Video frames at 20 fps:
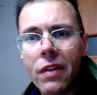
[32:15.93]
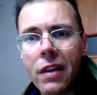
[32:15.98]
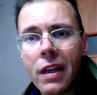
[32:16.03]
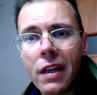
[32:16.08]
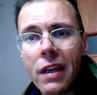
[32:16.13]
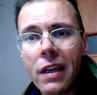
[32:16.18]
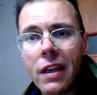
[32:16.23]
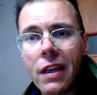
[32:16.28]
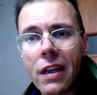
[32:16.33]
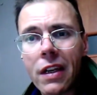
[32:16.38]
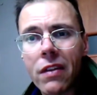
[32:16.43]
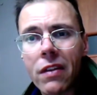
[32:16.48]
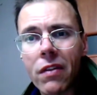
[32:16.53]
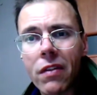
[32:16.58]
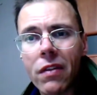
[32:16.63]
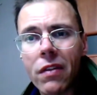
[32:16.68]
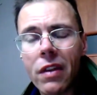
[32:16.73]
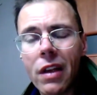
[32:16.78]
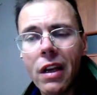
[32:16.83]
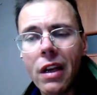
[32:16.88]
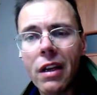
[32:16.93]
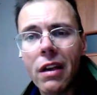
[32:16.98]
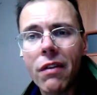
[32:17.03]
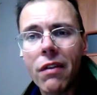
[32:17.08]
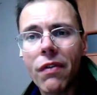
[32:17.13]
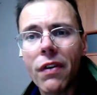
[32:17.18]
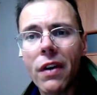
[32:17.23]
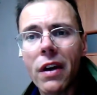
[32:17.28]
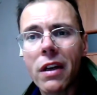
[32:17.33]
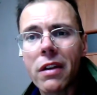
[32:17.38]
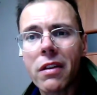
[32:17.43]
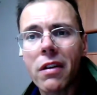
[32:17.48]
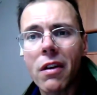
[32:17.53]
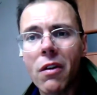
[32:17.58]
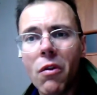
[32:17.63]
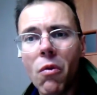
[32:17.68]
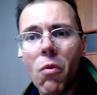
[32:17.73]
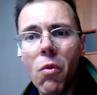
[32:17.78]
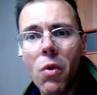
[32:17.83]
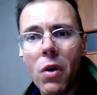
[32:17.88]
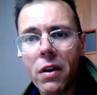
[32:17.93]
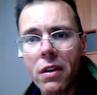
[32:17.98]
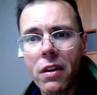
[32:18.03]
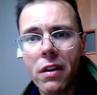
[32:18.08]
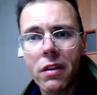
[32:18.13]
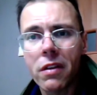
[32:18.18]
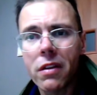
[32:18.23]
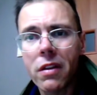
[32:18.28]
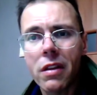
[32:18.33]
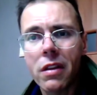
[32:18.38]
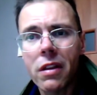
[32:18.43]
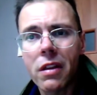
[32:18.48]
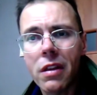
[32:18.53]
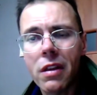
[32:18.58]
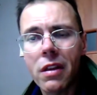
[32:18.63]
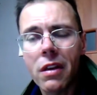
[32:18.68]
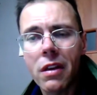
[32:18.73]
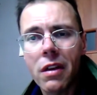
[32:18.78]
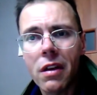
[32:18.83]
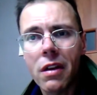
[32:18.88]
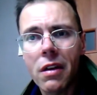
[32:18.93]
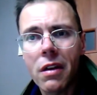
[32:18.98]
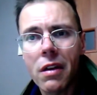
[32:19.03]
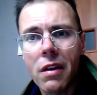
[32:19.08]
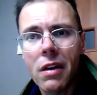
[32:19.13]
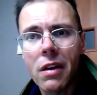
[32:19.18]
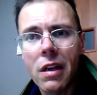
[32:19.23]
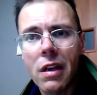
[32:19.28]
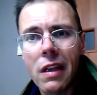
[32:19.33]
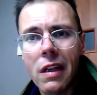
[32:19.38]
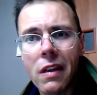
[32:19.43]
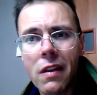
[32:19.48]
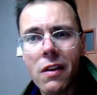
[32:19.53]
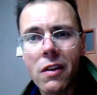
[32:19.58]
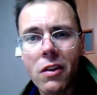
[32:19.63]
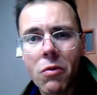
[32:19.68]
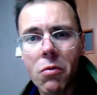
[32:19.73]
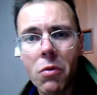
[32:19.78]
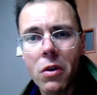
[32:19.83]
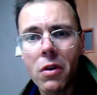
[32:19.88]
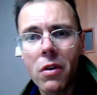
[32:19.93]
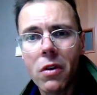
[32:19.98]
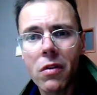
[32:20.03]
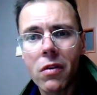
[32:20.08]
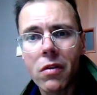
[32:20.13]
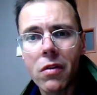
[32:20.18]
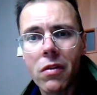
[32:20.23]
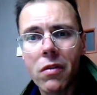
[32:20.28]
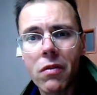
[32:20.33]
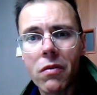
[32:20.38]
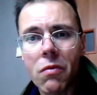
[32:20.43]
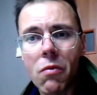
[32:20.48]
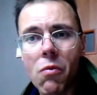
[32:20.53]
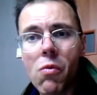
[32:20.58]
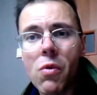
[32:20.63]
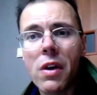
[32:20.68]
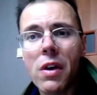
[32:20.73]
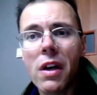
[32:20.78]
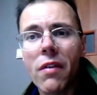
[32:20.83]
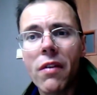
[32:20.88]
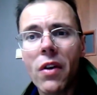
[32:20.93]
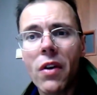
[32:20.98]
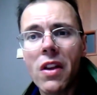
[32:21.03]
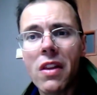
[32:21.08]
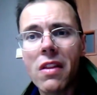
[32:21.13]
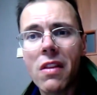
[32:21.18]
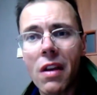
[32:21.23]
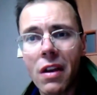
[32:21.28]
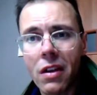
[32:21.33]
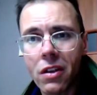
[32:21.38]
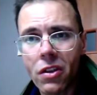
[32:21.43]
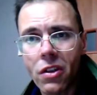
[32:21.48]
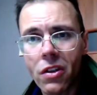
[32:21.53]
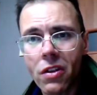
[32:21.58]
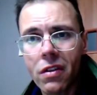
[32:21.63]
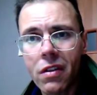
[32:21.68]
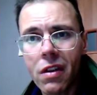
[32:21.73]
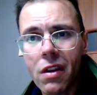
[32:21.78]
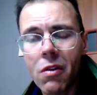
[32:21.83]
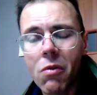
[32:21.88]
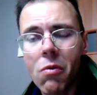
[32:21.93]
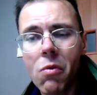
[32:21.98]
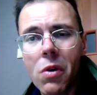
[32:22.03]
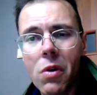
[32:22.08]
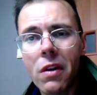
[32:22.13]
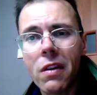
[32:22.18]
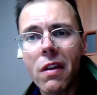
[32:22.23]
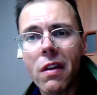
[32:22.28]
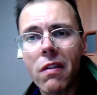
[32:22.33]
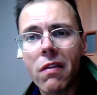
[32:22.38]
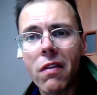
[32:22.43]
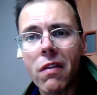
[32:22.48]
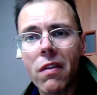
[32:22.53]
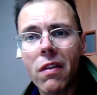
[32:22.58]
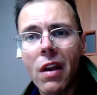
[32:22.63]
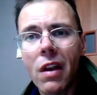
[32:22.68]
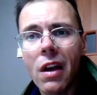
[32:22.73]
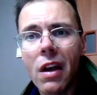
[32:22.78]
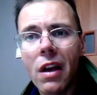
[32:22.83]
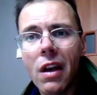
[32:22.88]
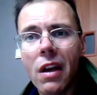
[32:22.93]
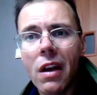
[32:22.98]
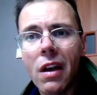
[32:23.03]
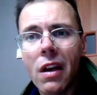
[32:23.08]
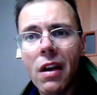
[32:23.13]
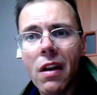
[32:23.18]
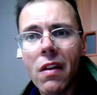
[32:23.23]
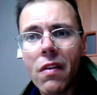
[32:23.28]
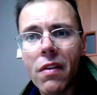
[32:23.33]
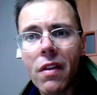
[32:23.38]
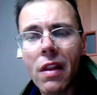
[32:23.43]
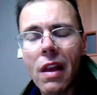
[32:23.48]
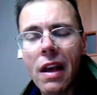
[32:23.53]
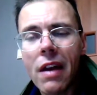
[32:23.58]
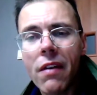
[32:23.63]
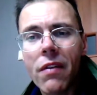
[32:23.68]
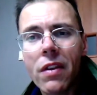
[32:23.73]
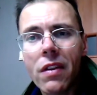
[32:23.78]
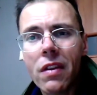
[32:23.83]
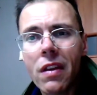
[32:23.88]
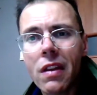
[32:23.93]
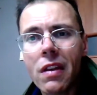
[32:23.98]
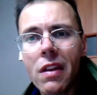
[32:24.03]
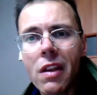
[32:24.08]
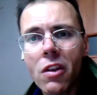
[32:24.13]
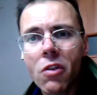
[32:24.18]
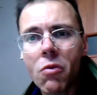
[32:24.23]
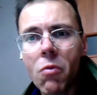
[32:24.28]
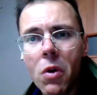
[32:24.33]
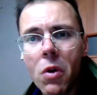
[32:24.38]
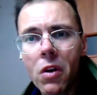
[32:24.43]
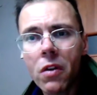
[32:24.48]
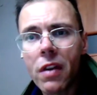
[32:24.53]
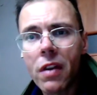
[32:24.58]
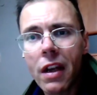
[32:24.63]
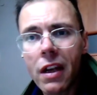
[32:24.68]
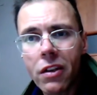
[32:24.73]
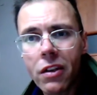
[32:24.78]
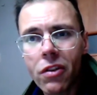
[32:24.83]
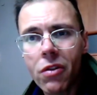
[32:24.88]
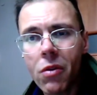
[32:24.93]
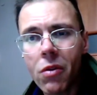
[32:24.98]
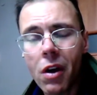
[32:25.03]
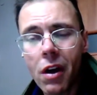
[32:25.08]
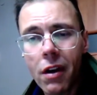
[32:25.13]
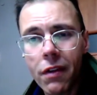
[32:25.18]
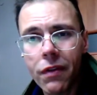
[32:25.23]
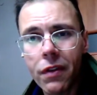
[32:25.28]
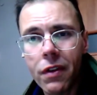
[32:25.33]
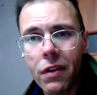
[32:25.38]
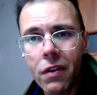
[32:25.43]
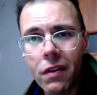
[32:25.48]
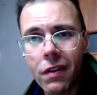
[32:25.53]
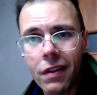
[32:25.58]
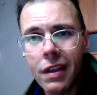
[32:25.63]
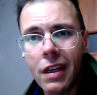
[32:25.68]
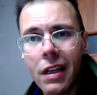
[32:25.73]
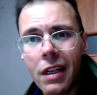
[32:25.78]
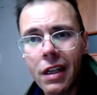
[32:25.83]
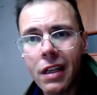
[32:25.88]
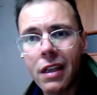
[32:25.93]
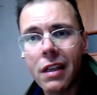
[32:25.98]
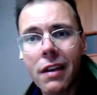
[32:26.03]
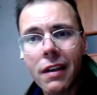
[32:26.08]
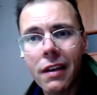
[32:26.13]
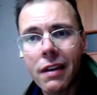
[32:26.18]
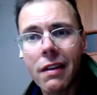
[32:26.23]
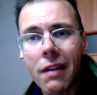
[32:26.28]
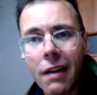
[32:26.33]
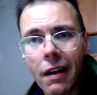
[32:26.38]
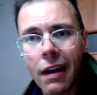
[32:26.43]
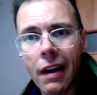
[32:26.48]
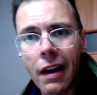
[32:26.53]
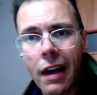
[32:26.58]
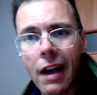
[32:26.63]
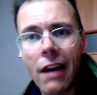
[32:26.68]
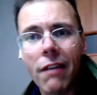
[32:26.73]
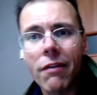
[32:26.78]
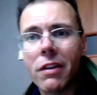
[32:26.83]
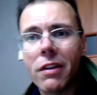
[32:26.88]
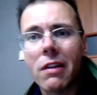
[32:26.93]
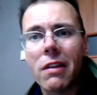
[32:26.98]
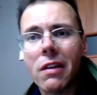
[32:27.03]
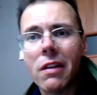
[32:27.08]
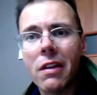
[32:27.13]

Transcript: that they in fact are worth it in this world, whatever it takes. They are worth it. Everything this world has to offer, they have